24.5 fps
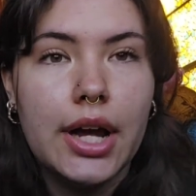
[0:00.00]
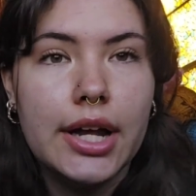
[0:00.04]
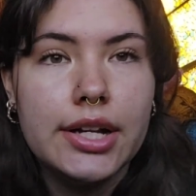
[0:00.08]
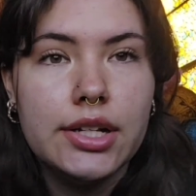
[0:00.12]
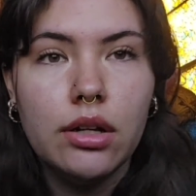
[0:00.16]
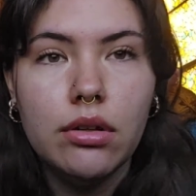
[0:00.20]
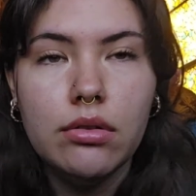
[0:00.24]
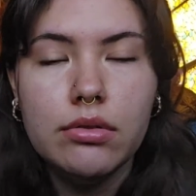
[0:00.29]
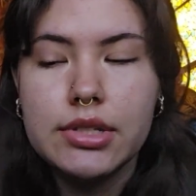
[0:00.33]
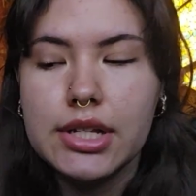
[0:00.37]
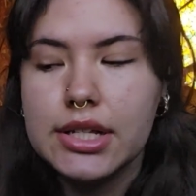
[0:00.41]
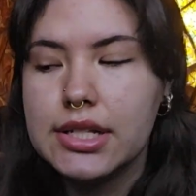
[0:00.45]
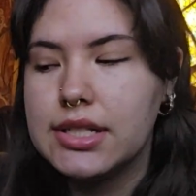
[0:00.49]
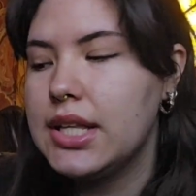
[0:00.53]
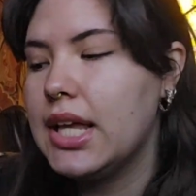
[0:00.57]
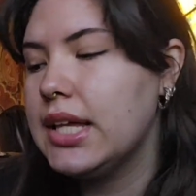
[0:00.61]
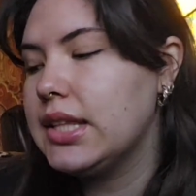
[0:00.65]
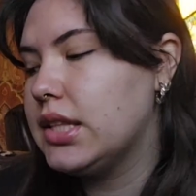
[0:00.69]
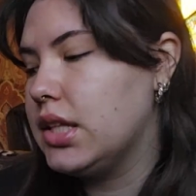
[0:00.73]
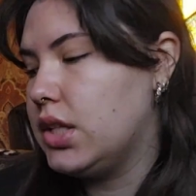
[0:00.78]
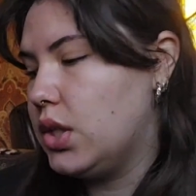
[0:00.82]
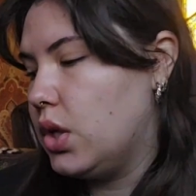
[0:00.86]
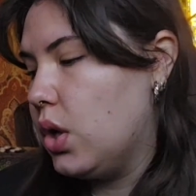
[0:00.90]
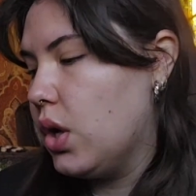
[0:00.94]
I don't
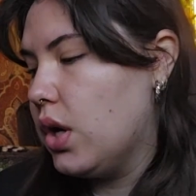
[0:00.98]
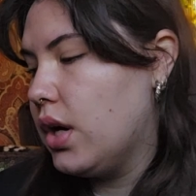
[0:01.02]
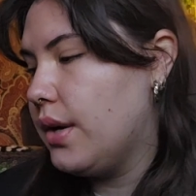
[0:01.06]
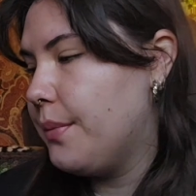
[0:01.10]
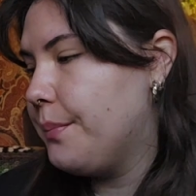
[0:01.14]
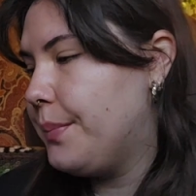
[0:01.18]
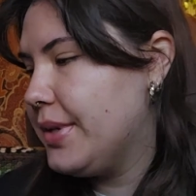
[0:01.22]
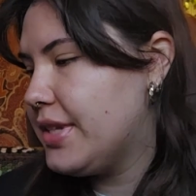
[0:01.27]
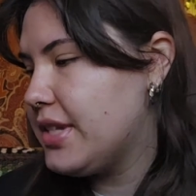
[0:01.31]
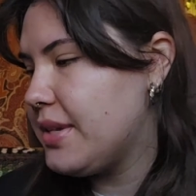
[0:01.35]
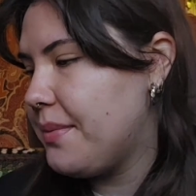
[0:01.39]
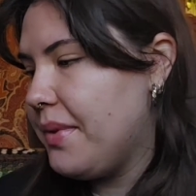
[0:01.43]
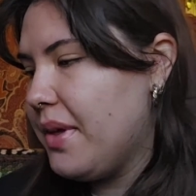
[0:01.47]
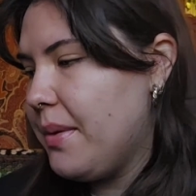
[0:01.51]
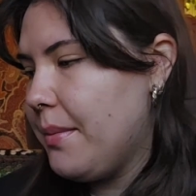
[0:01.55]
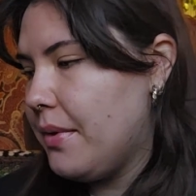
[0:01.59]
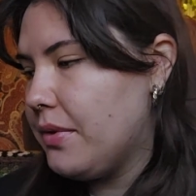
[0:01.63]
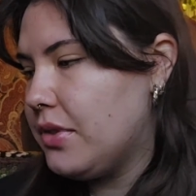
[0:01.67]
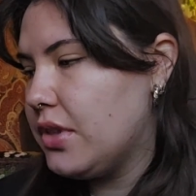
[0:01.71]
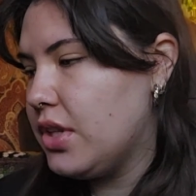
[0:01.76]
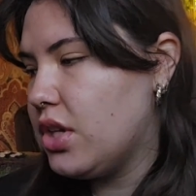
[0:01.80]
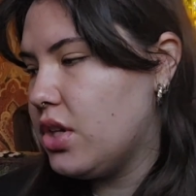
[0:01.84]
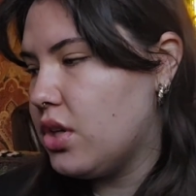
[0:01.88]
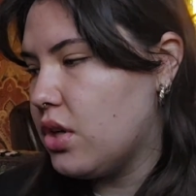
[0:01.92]
dislike the yarn, but something
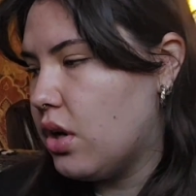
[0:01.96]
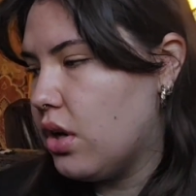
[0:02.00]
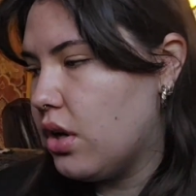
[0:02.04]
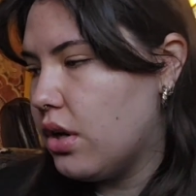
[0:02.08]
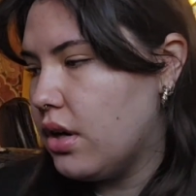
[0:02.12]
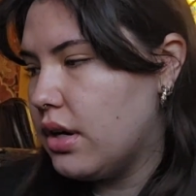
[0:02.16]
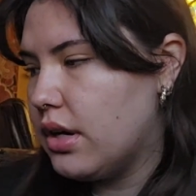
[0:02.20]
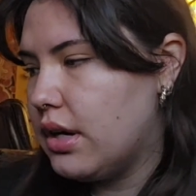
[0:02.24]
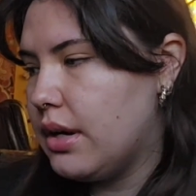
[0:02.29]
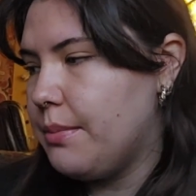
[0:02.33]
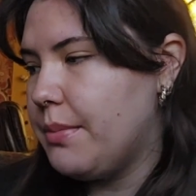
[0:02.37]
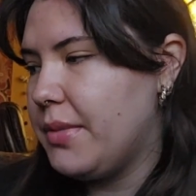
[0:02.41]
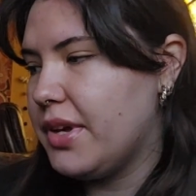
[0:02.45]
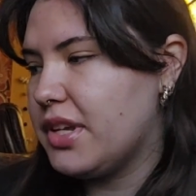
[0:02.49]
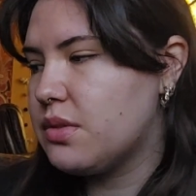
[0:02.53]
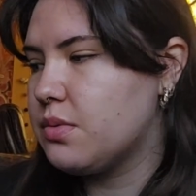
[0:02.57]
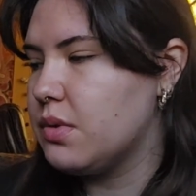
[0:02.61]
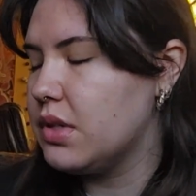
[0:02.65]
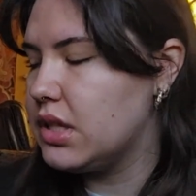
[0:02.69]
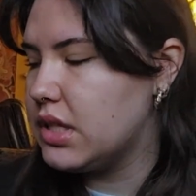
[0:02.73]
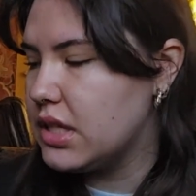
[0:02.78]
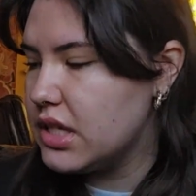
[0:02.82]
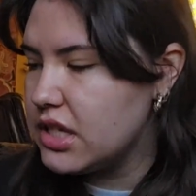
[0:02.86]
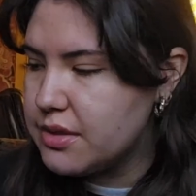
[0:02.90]
about the yarn mixed
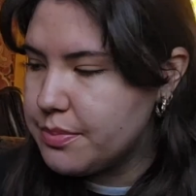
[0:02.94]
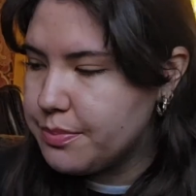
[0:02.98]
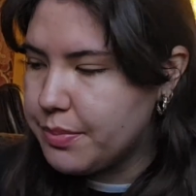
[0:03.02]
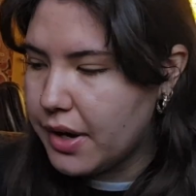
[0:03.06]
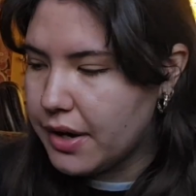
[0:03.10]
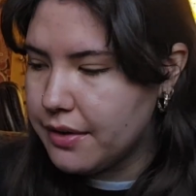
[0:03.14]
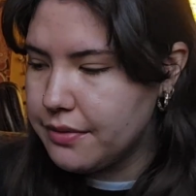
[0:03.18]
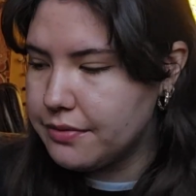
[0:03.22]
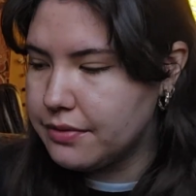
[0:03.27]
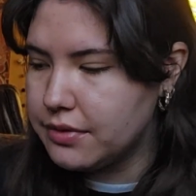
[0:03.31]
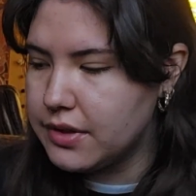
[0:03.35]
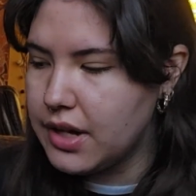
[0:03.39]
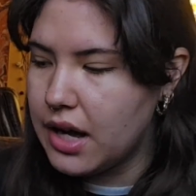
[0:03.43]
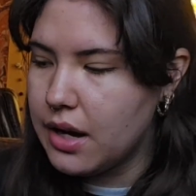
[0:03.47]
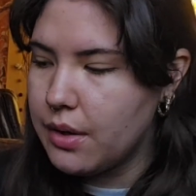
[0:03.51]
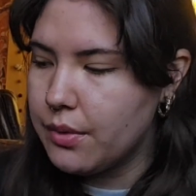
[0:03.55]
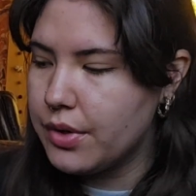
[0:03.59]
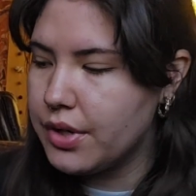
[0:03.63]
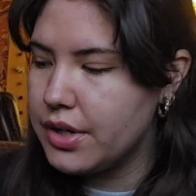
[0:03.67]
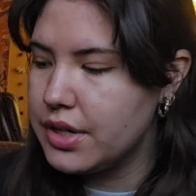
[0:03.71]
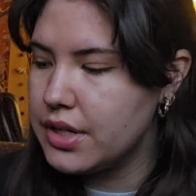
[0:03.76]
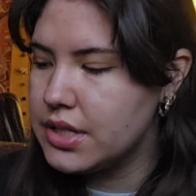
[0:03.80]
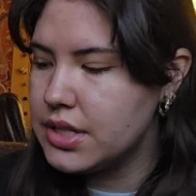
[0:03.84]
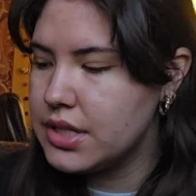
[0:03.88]
with these puff
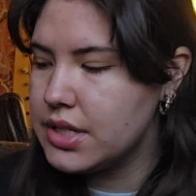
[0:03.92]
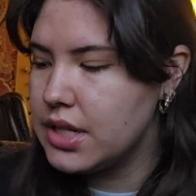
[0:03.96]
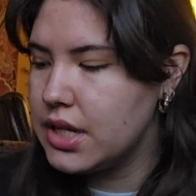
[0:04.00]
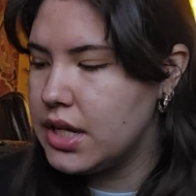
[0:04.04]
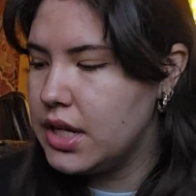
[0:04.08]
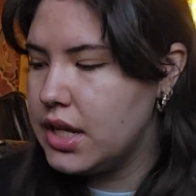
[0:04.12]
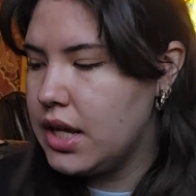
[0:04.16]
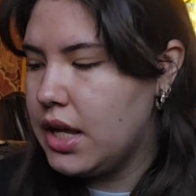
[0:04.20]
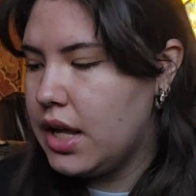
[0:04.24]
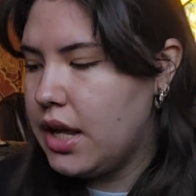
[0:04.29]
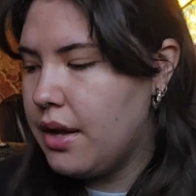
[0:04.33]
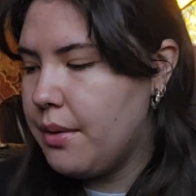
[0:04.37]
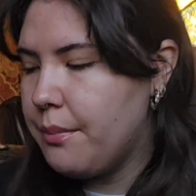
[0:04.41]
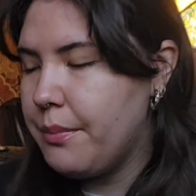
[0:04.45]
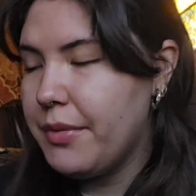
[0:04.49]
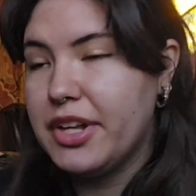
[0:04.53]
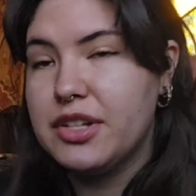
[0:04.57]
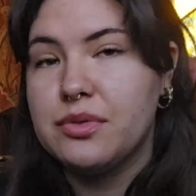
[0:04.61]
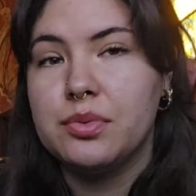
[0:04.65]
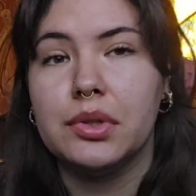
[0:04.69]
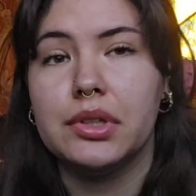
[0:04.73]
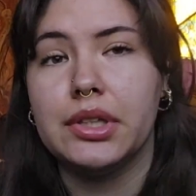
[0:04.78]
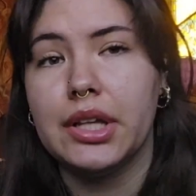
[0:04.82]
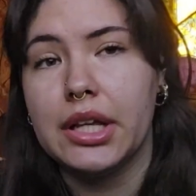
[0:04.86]
flowers,
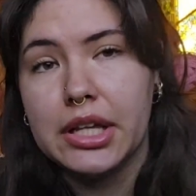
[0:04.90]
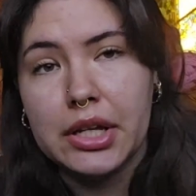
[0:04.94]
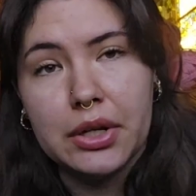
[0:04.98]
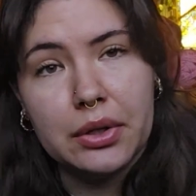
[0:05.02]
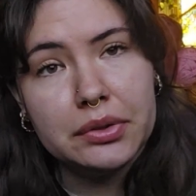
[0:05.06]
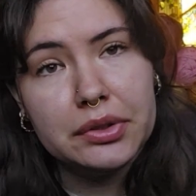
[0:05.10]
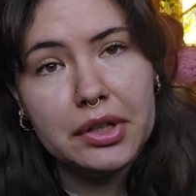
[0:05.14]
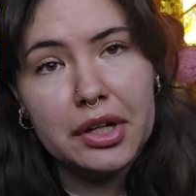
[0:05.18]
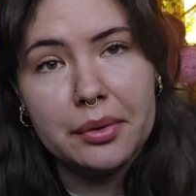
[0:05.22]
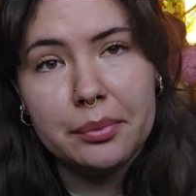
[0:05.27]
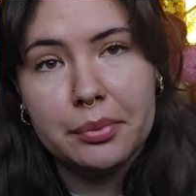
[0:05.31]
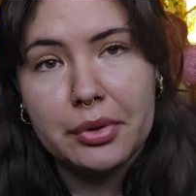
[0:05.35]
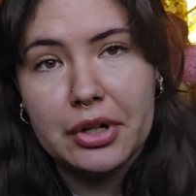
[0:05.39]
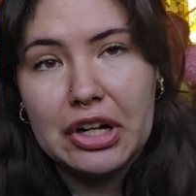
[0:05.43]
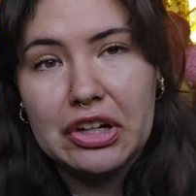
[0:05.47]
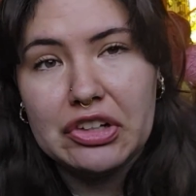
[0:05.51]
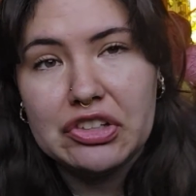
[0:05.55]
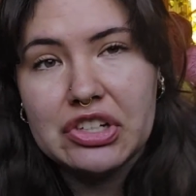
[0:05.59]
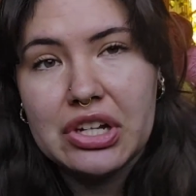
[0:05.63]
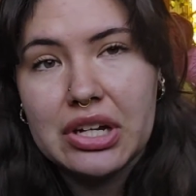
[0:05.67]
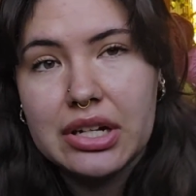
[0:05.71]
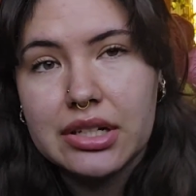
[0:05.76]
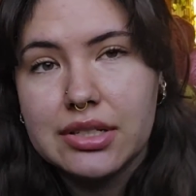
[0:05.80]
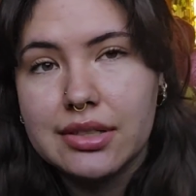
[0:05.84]
mixed with the year-long
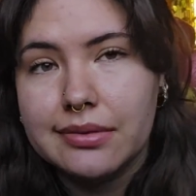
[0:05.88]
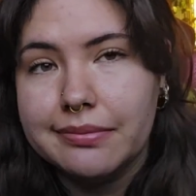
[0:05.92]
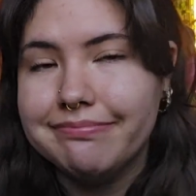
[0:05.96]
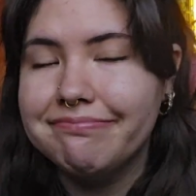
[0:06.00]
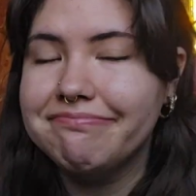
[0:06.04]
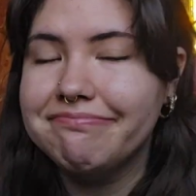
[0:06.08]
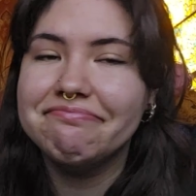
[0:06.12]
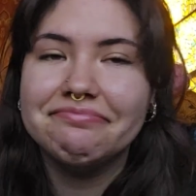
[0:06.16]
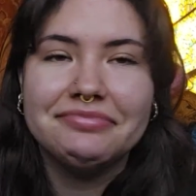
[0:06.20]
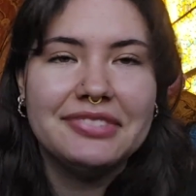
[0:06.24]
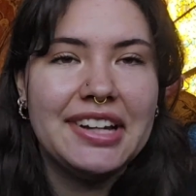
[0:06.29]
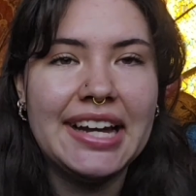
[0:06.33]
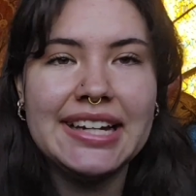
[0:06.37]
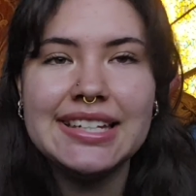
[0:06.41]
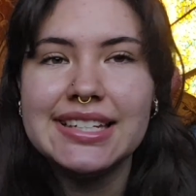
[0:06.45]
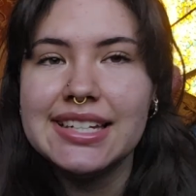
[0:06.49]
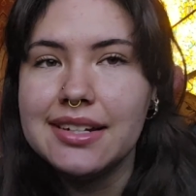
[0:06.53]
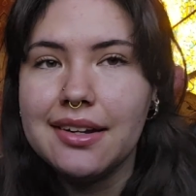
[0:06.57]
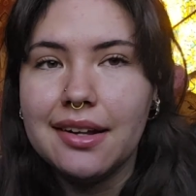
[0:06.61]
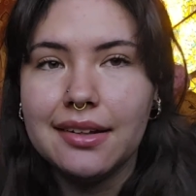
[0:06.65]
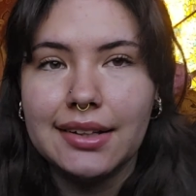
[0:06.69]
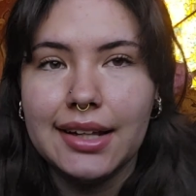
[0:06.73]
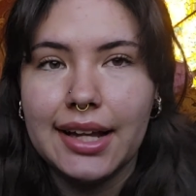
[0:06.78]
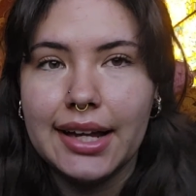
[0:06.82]
project, I did
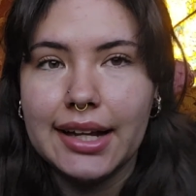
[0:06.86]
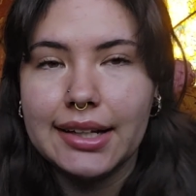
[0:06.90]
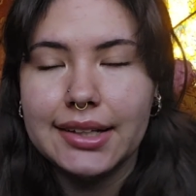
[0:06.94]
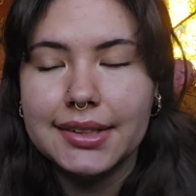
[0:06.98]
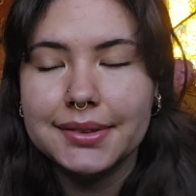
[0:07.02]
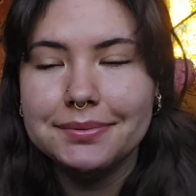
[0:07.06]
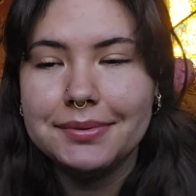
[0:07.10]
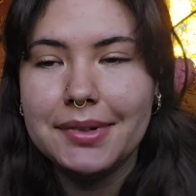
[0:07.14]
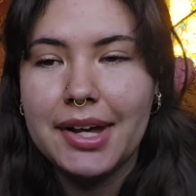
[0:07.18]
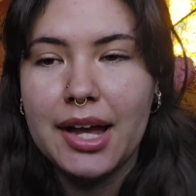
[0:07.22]
not like.